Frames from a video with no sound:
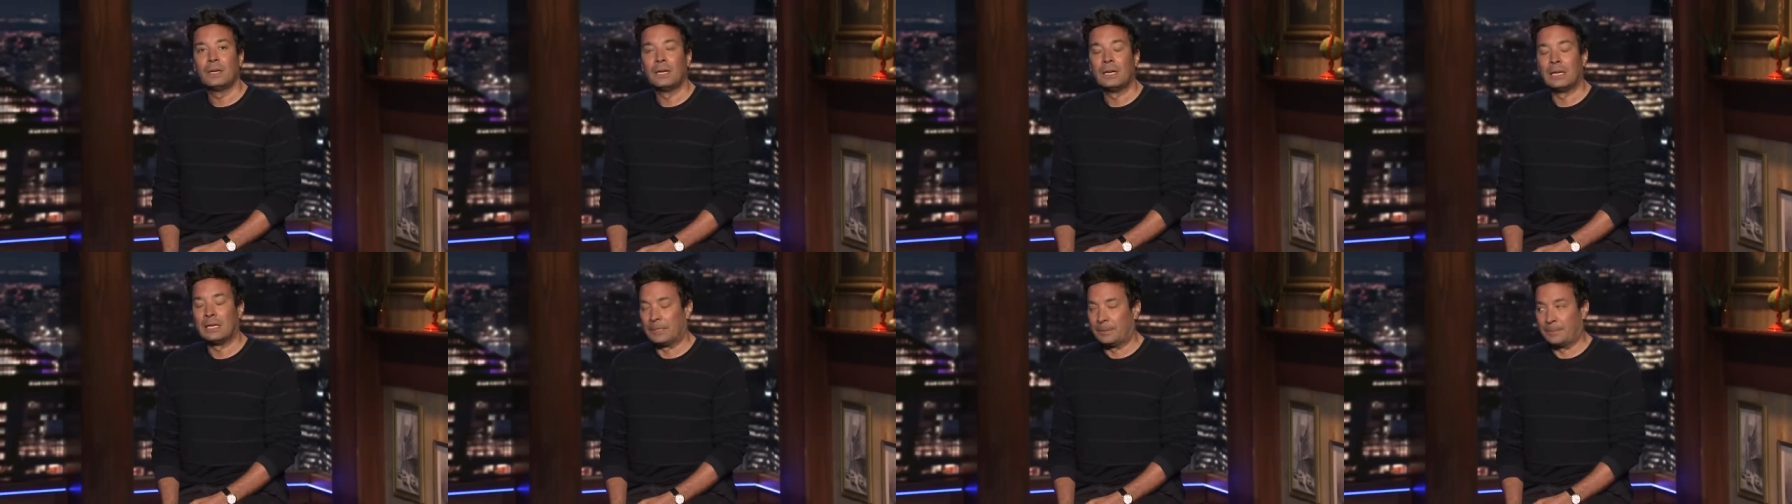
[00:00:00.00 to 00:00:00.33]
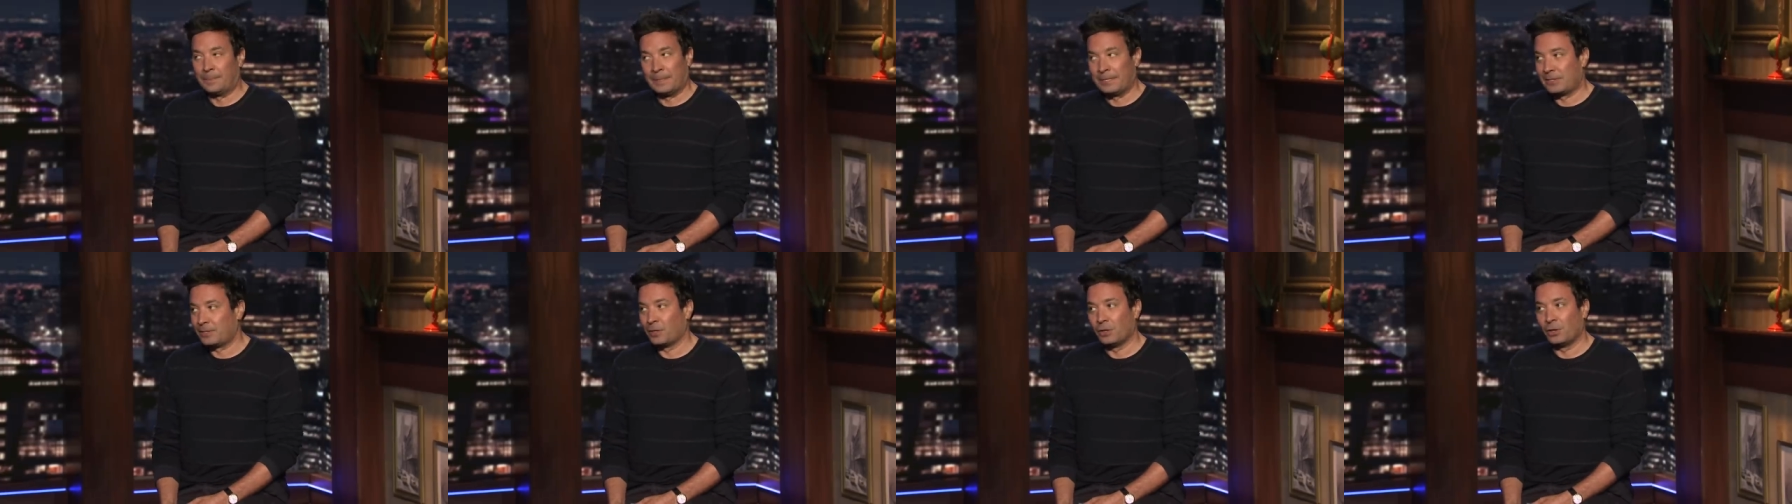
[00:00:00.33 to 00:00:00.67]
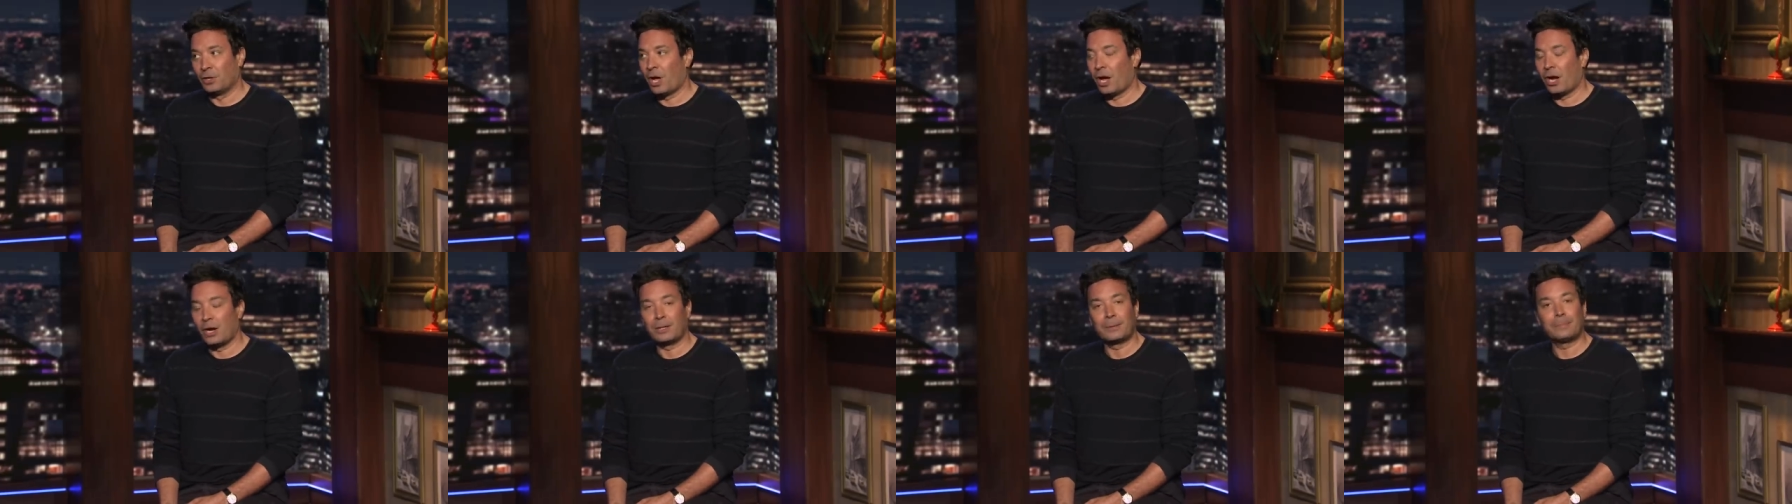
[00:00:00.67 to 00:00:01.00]
It's been so
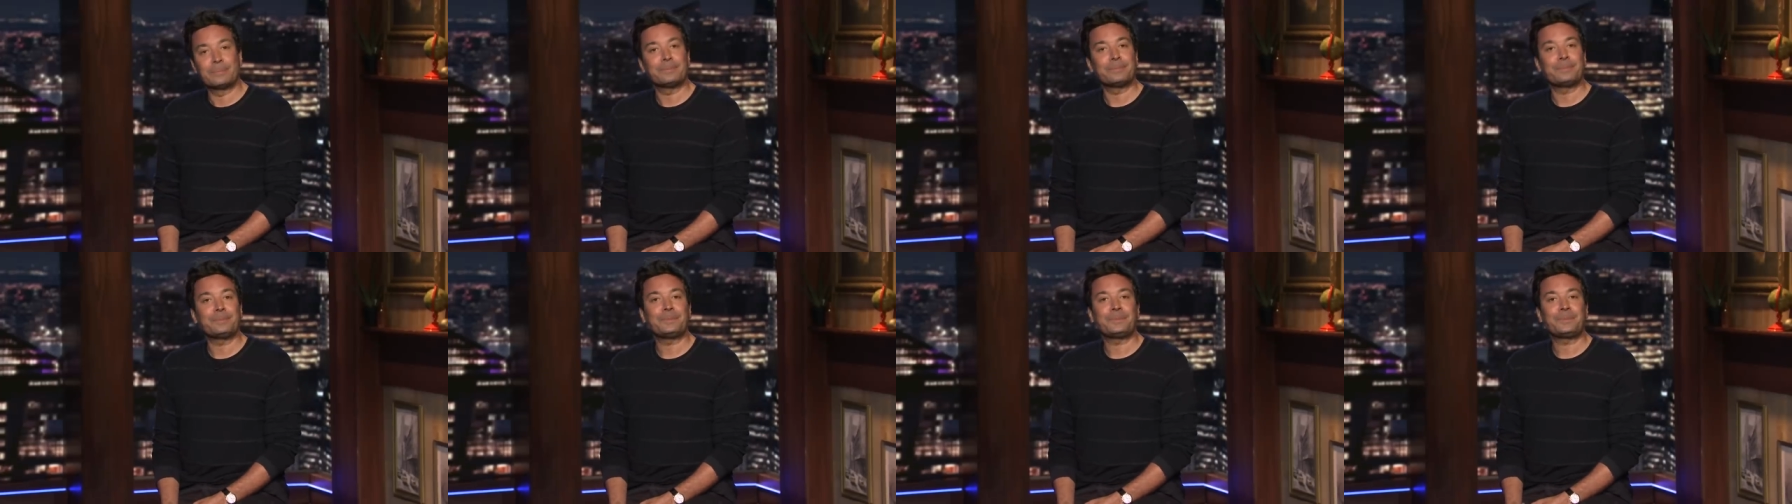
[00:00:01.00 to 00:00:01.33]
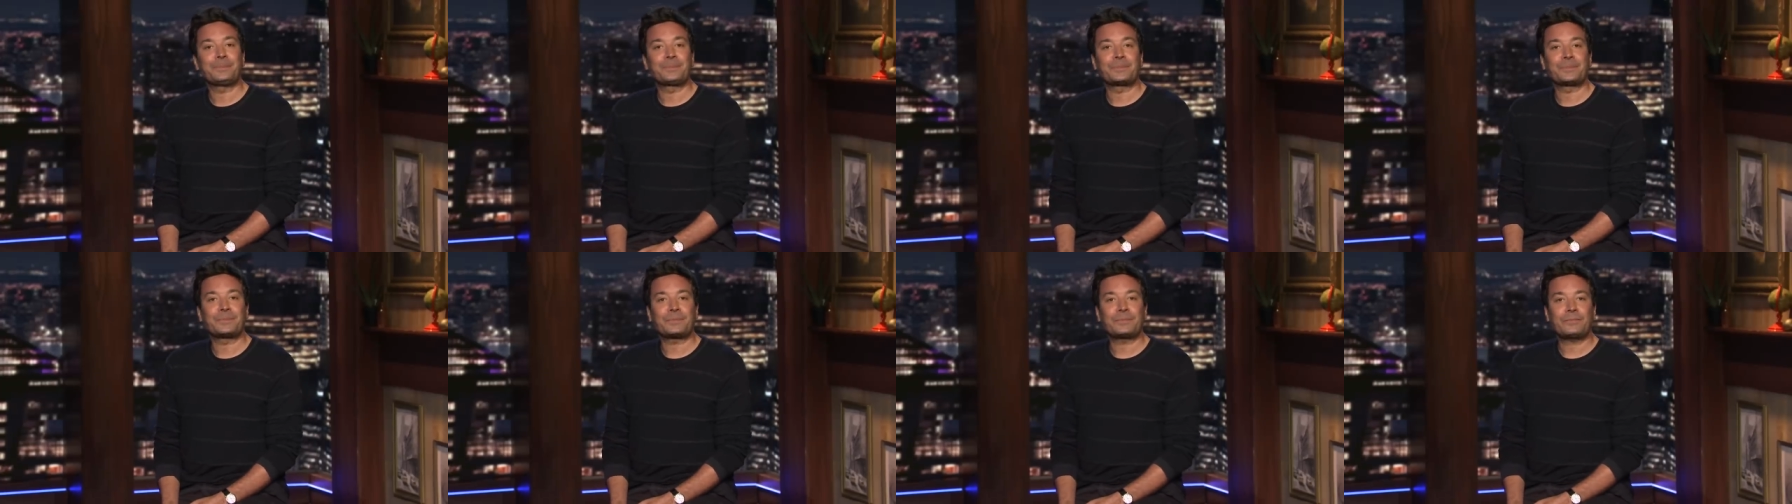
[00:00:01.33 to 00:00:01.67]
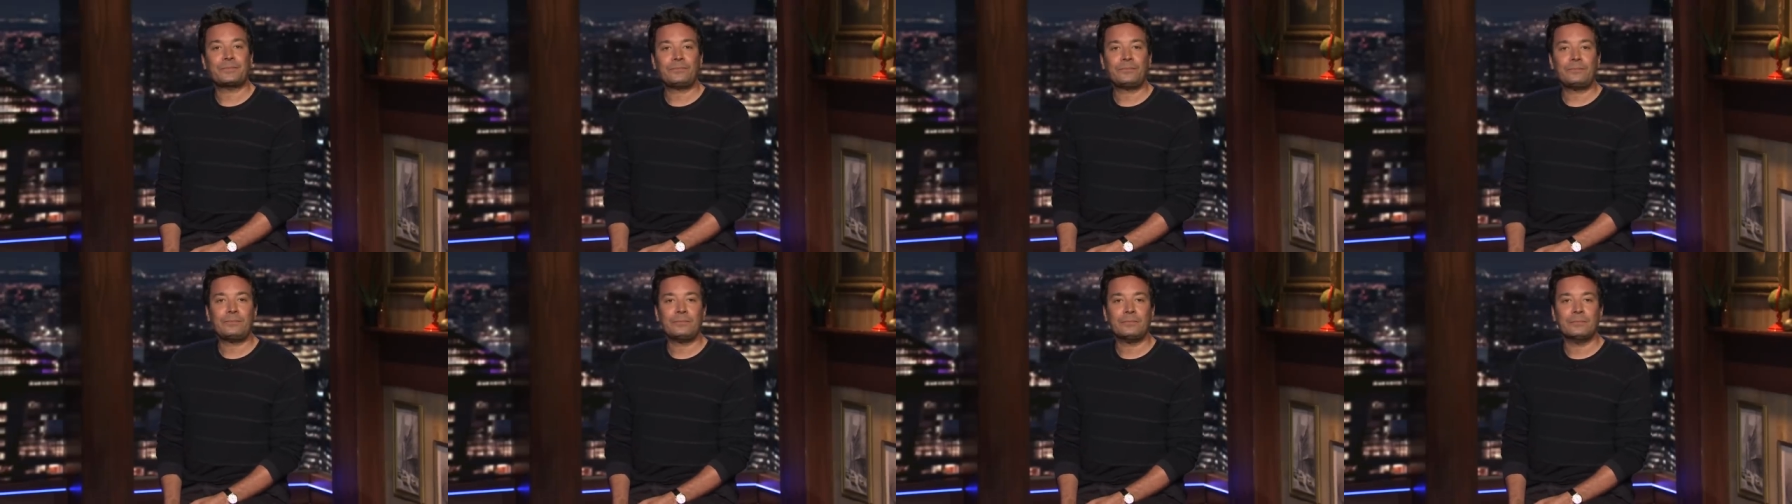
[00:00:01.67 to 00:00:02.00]
long.
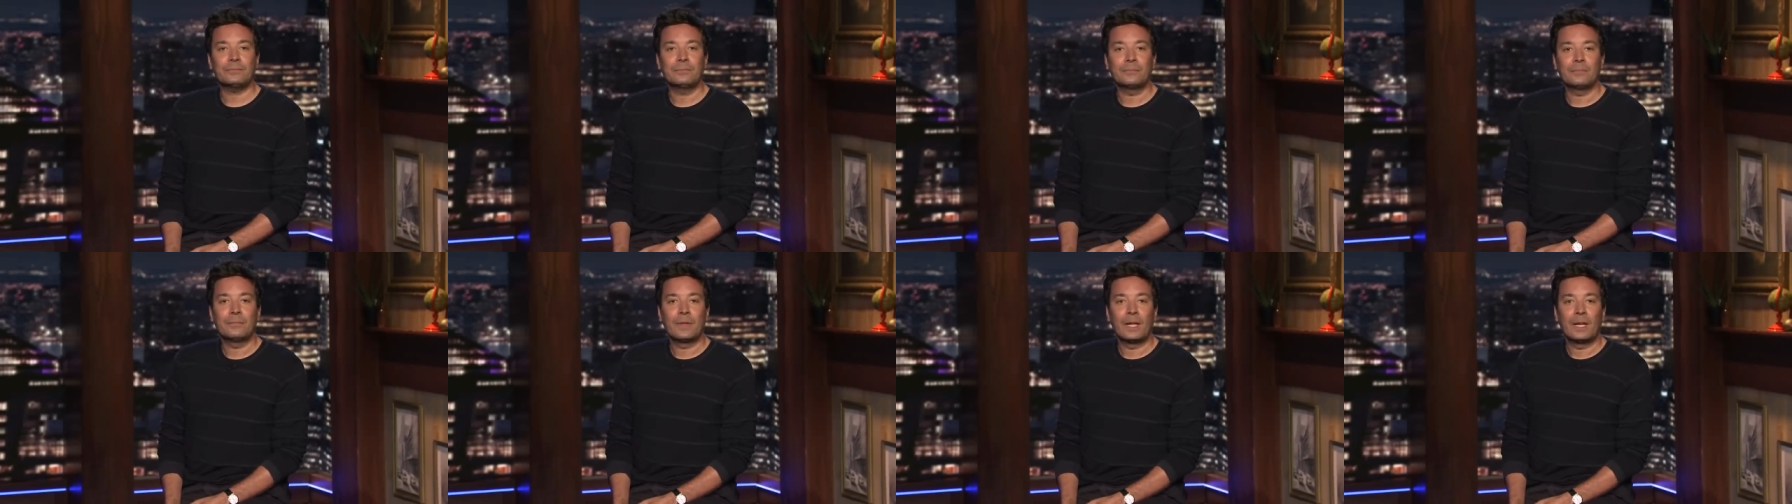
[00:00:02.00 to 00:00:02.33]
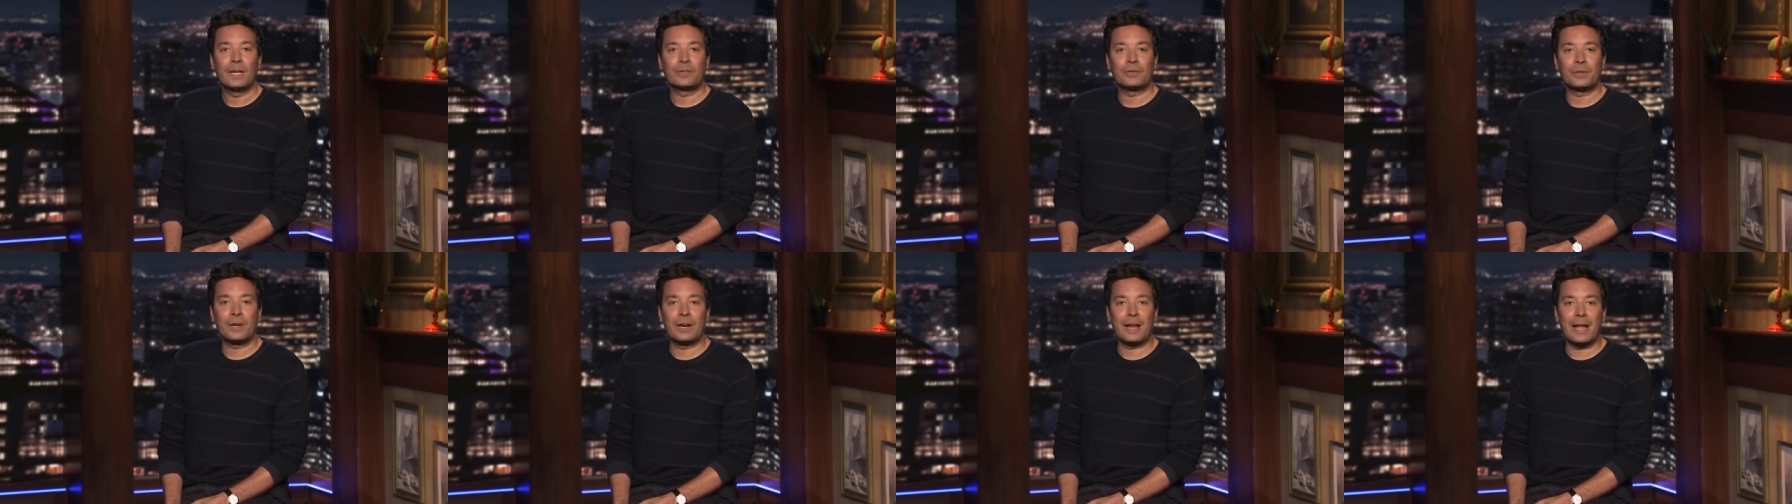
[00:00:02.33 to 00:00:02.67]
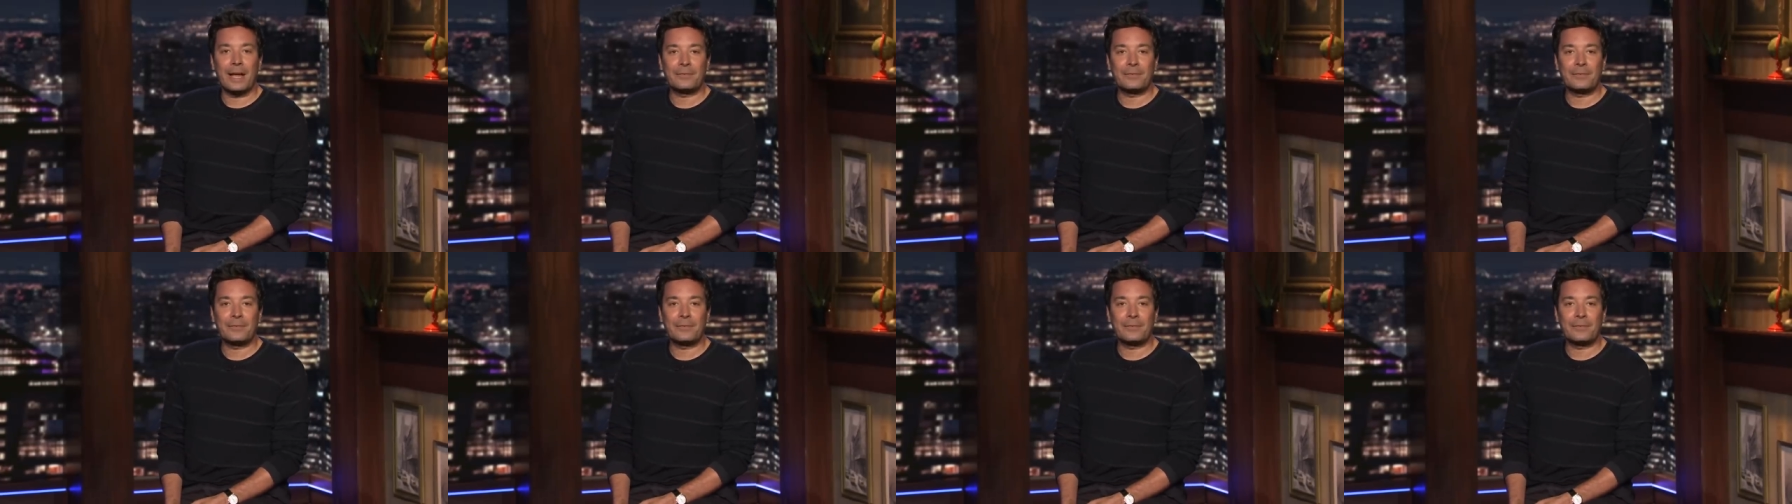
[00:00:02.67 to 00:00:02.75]
That's right,